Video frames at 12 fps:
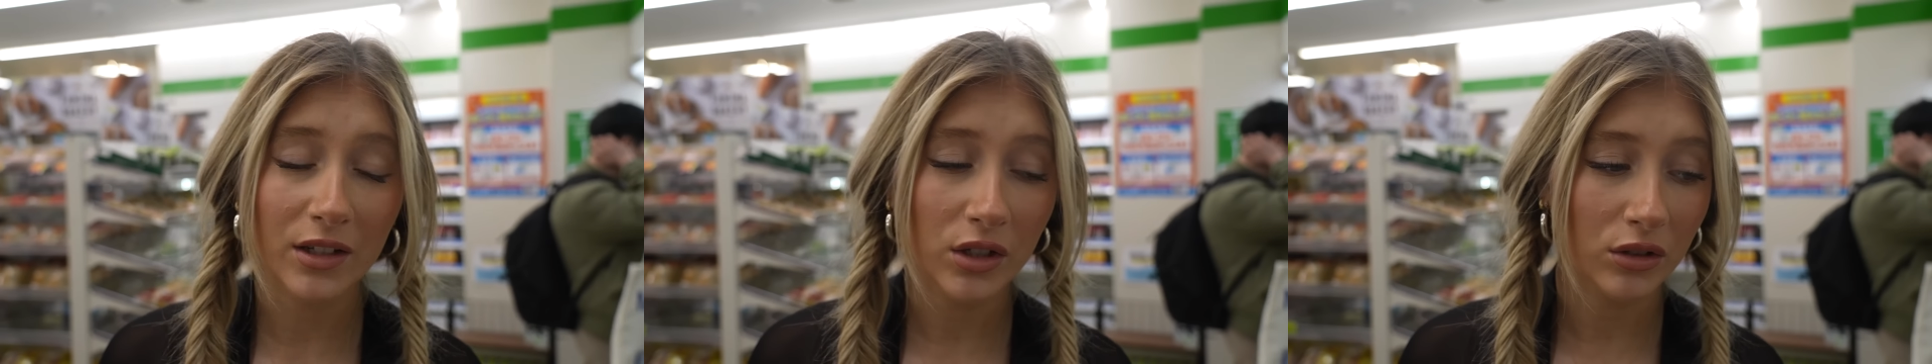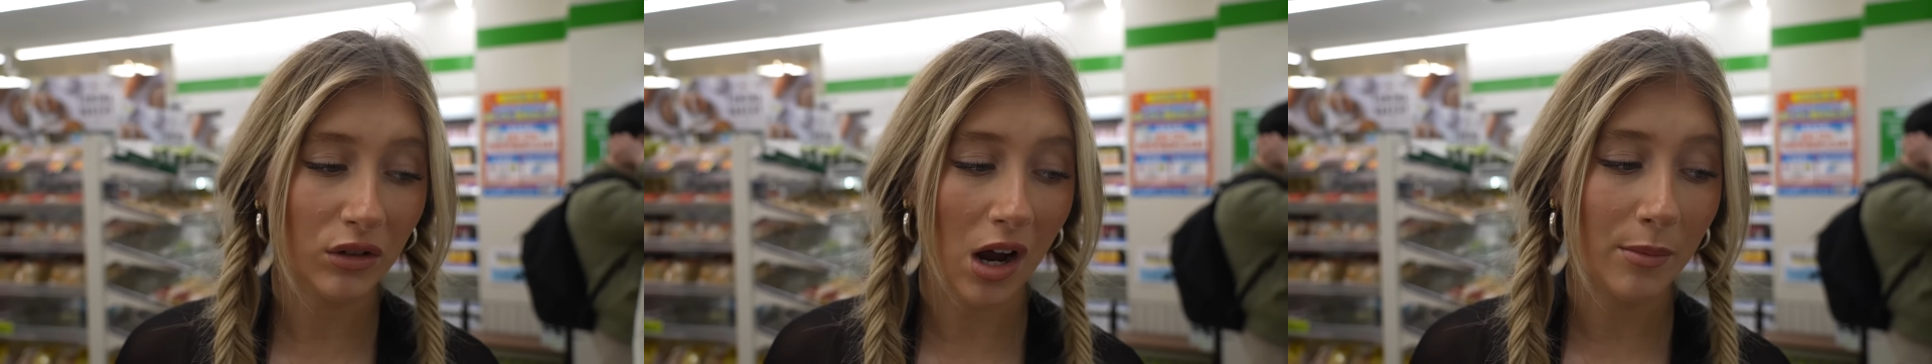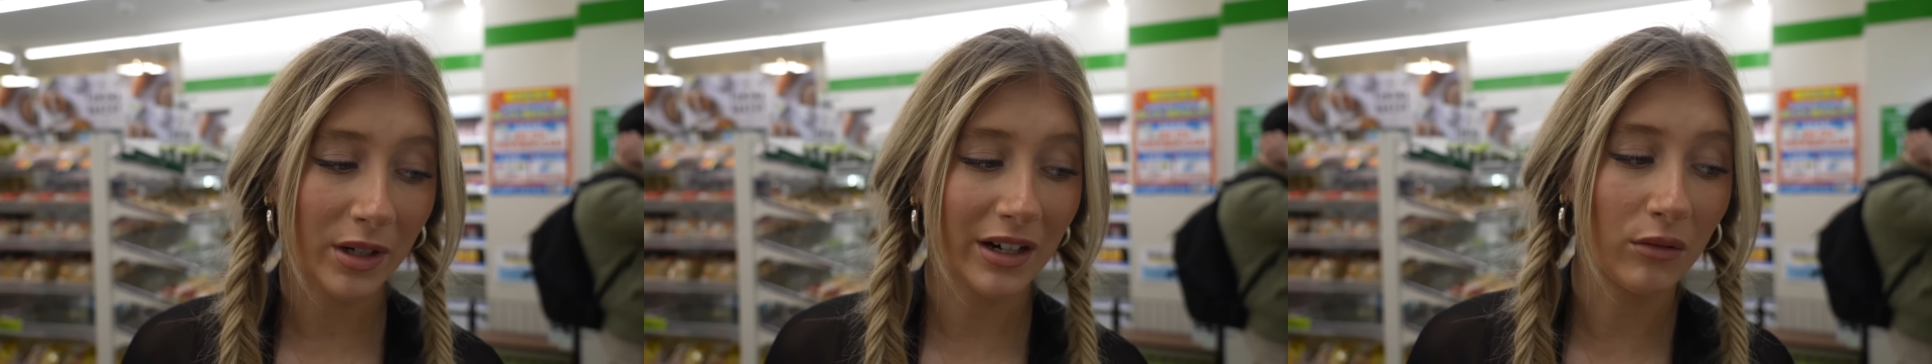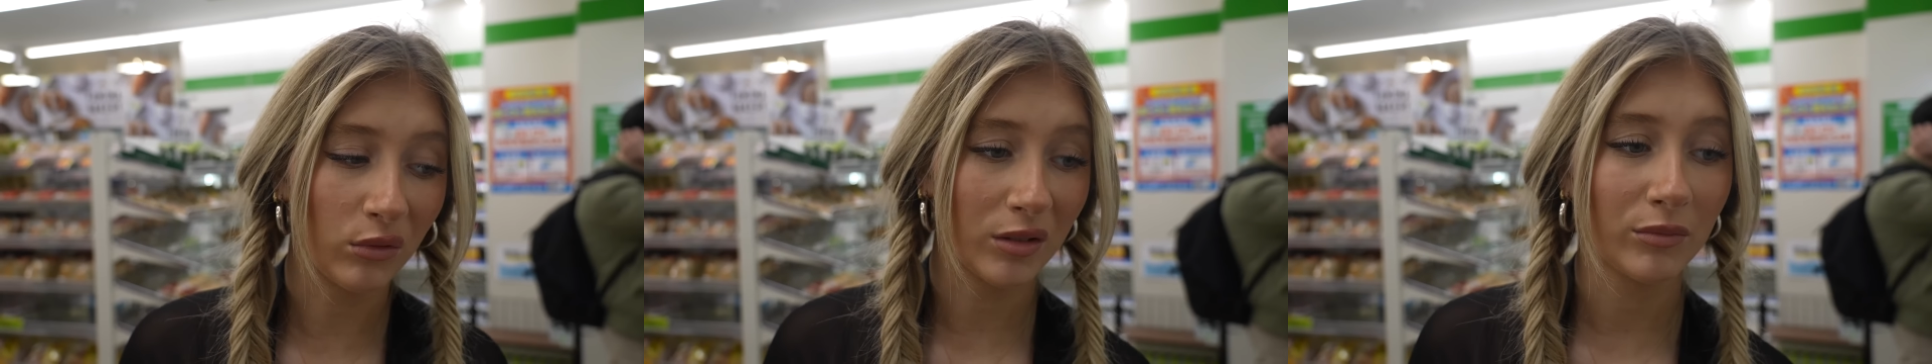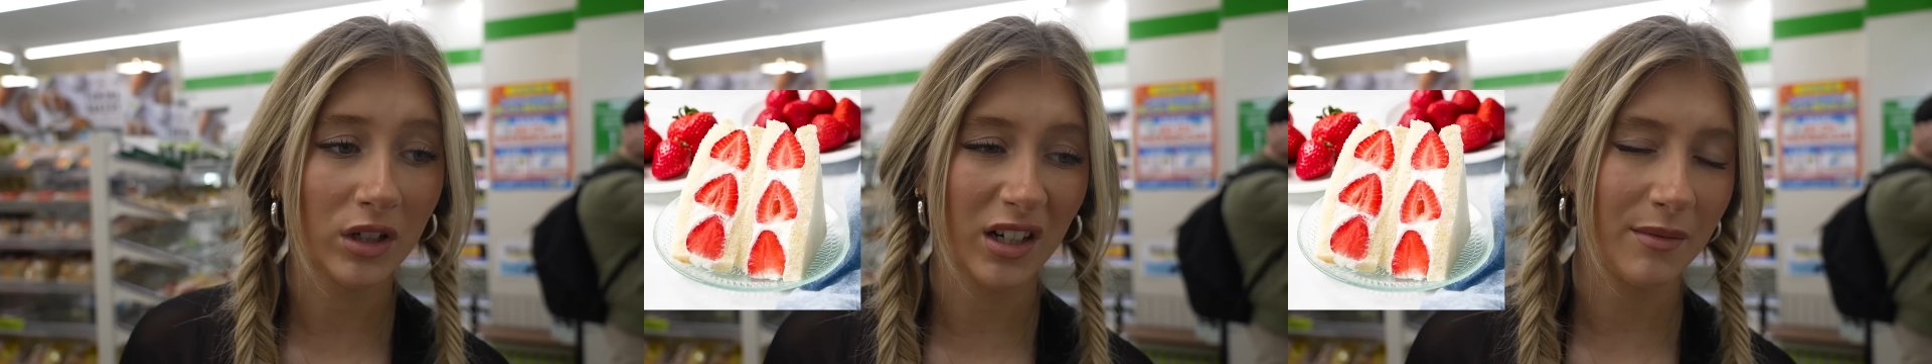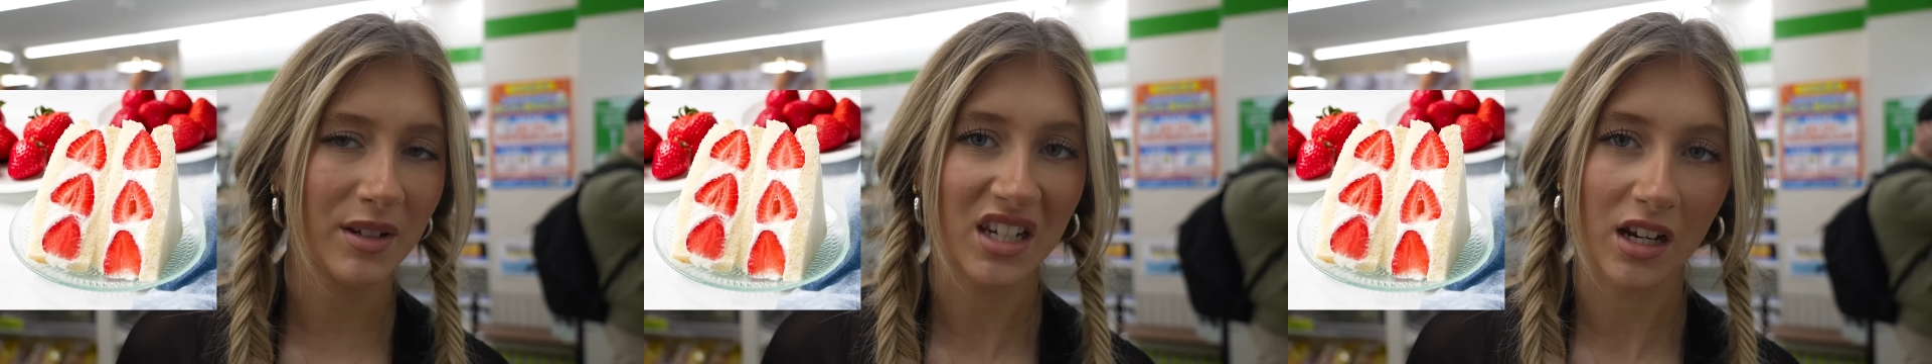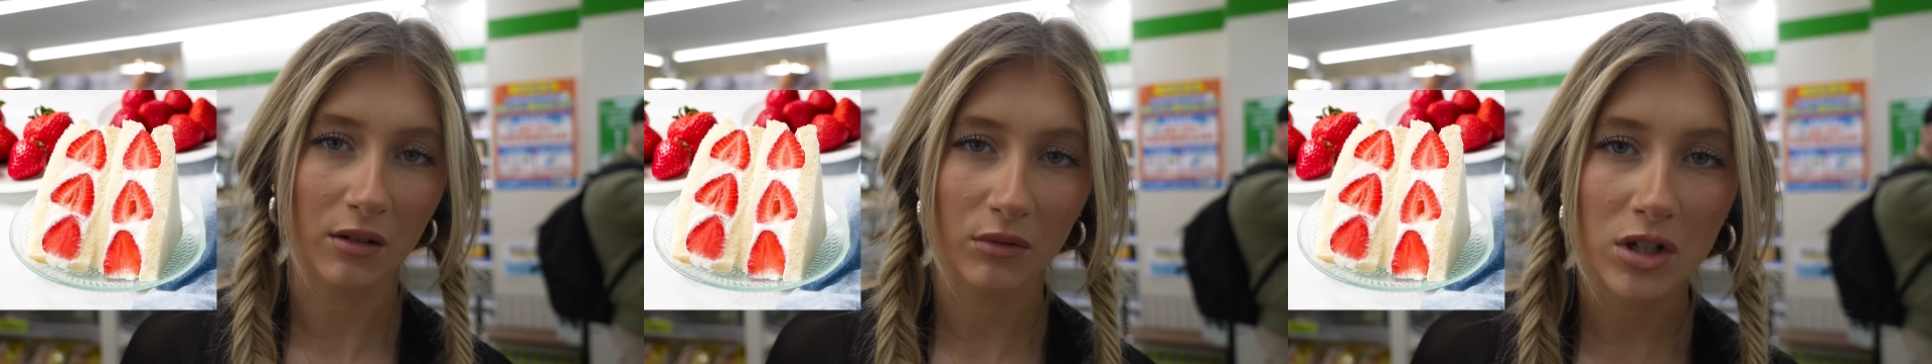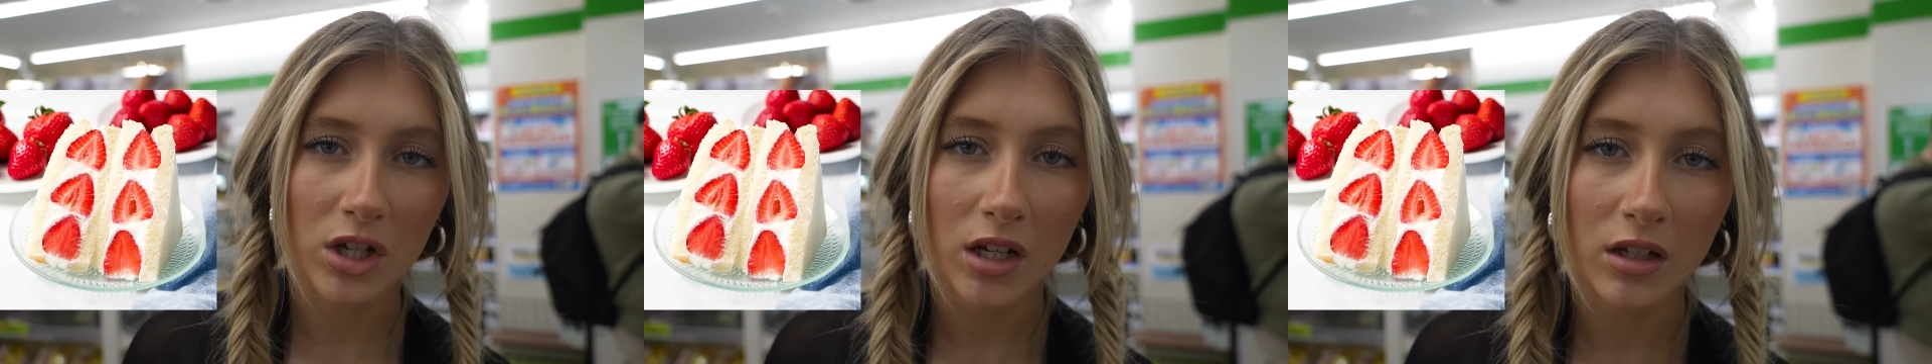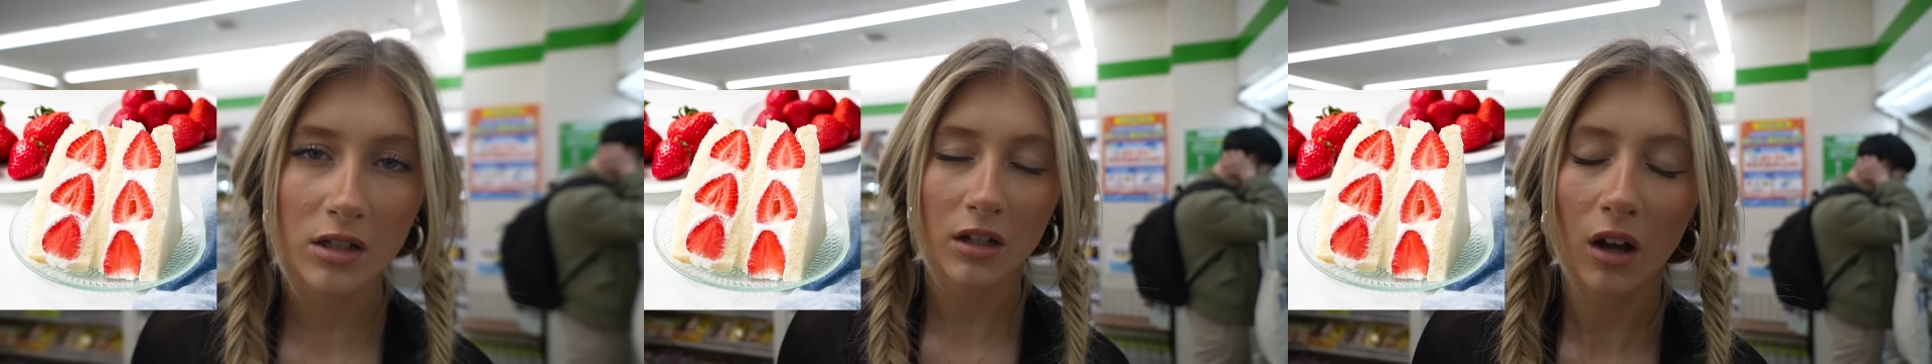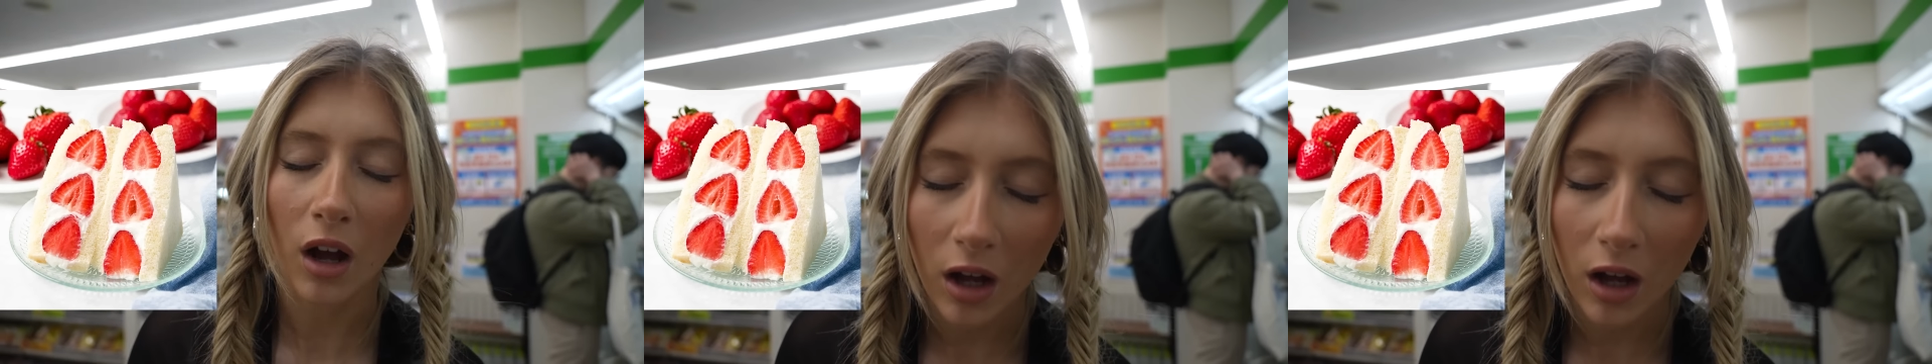strawberry whipped cream sandwiches.